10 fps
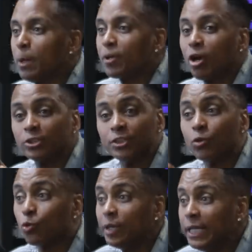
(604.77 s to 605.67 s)
only guy
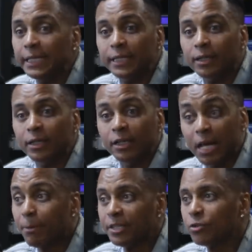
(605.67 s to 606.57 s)
I'm scared of.
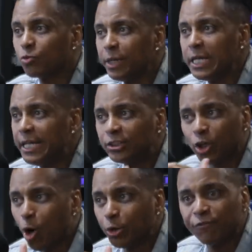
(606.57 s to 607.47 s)
Yeah, but in the ring, he's
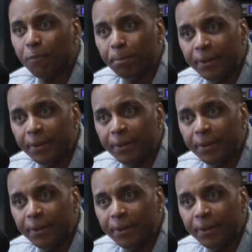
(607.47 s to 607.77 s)
a whole different